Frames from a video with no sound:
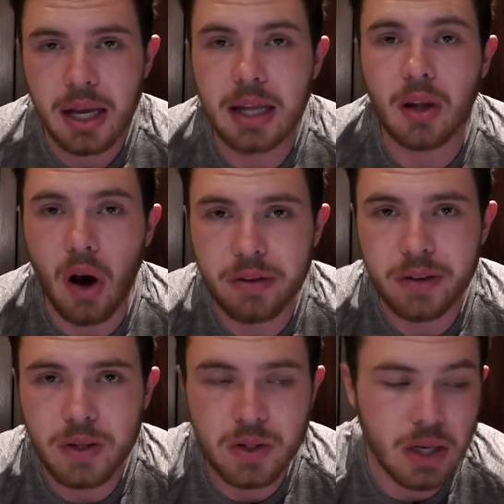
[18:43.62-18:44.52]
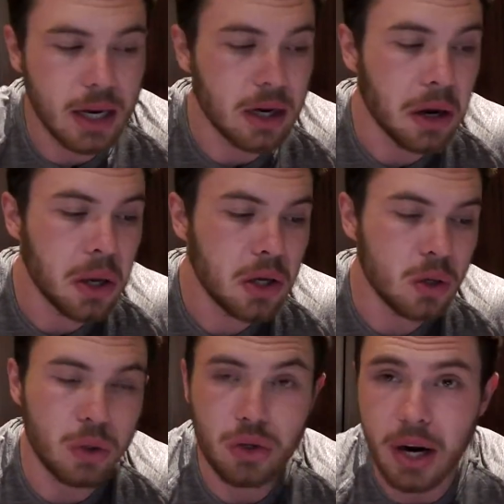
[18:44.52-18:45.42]
in the office, in
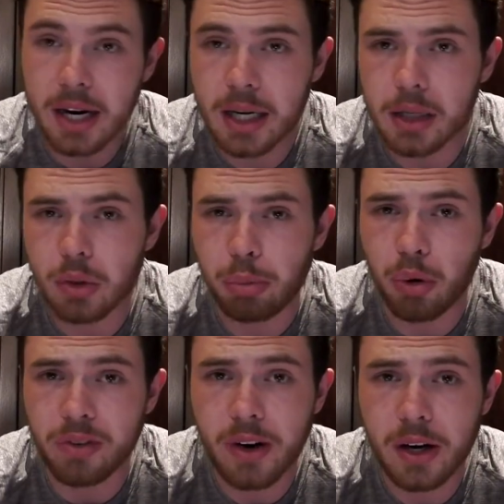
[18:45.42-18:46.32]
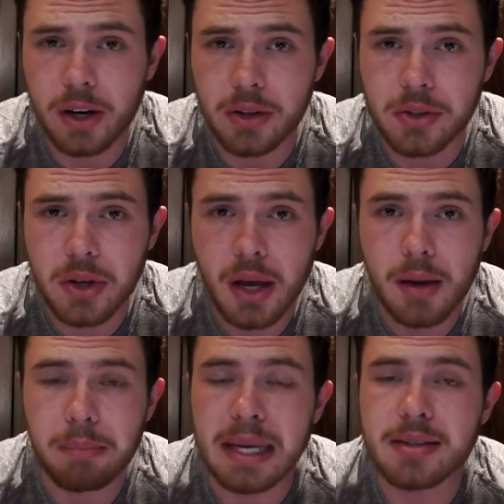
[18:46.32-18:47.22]
your trading and your portfolios
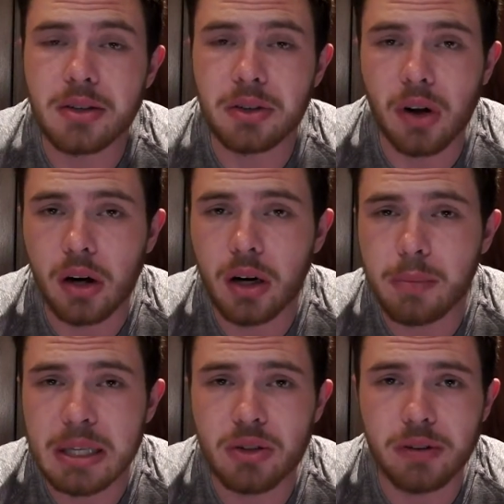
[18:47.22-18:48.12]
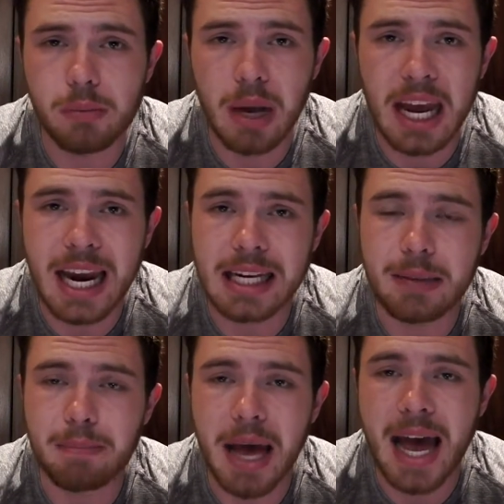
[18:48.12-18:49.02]
means that you're not going to be driven by
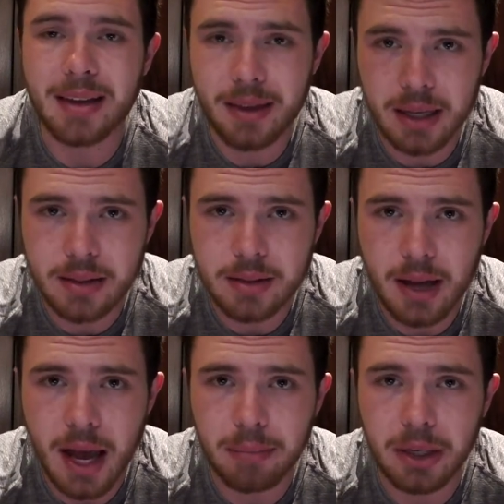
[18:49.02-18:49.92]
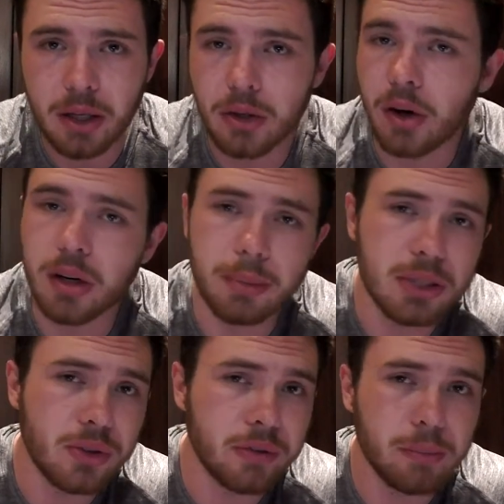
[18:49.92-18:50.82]
any bad things happening, you're not going to
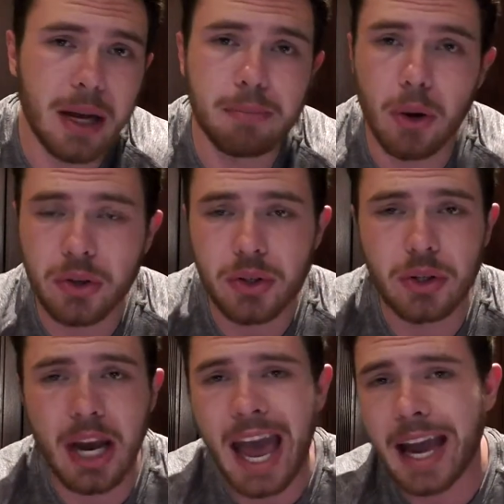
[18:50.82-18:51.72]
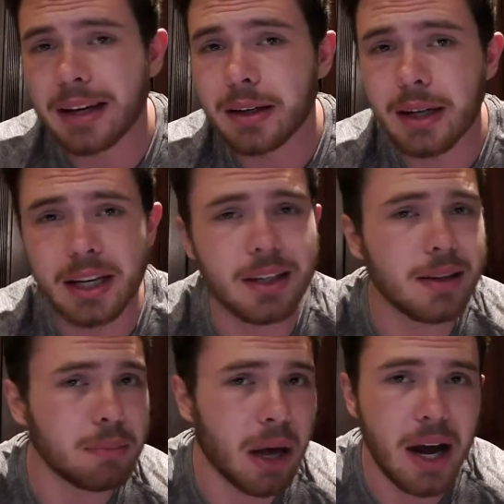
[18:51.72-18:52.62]
be driven by emotion, anger,
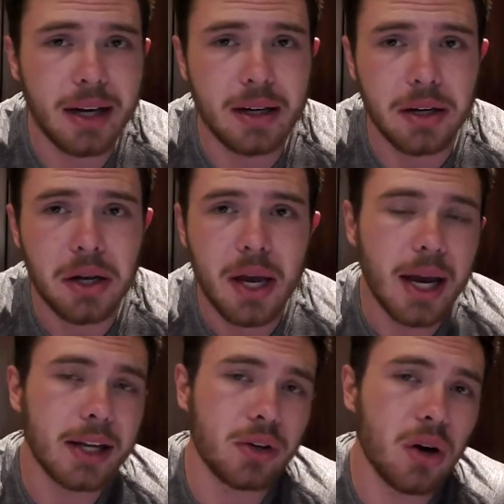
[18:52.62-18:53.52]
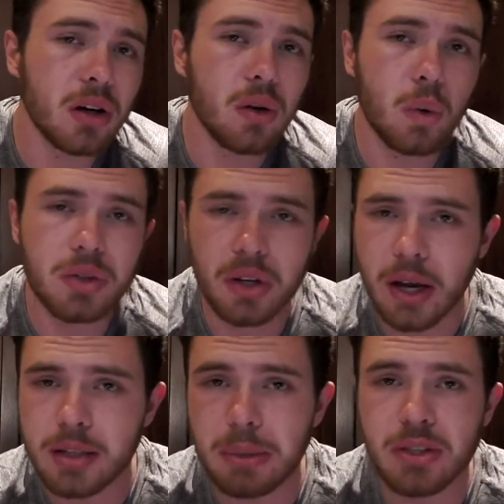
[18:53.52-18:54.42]
anything behind it, and you're not also
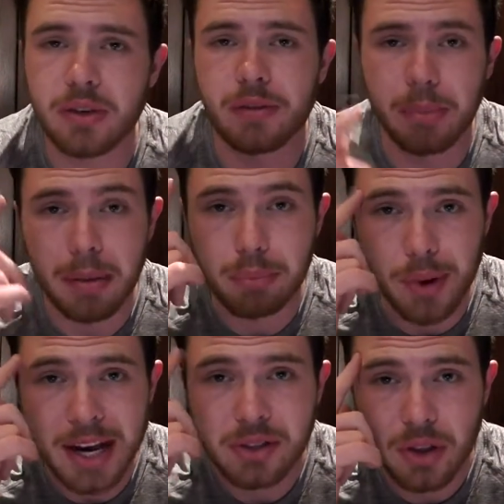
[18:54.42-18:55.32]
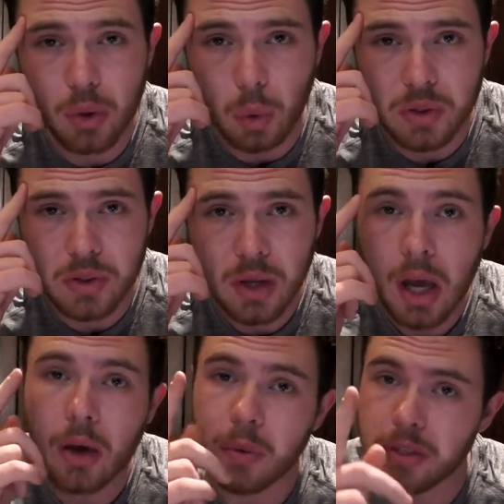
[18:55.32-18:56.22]
going to be driven by brash thoughts,
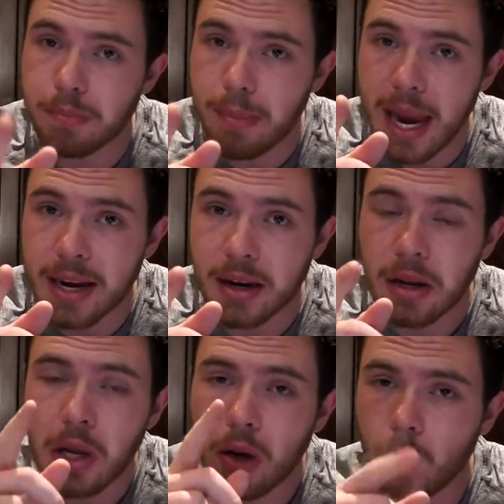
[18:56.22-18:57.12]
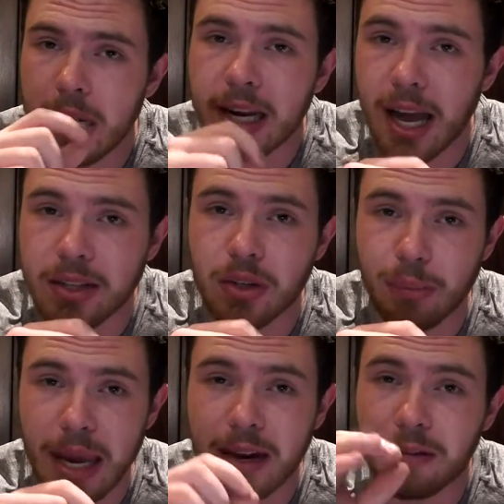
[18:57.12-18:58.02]
which men, we like to
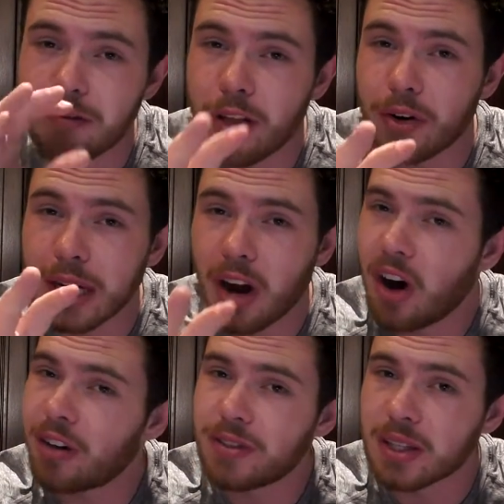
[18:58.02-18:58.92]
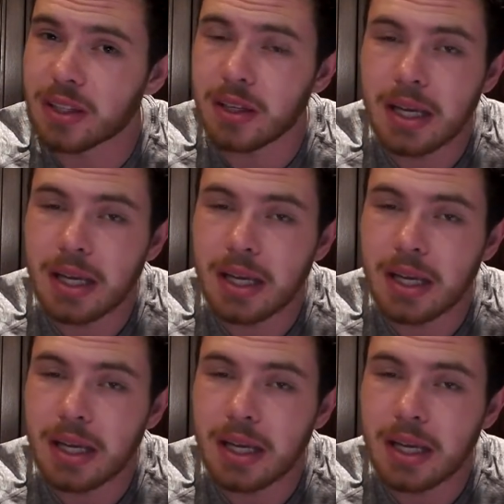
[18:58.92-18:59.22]
make very often.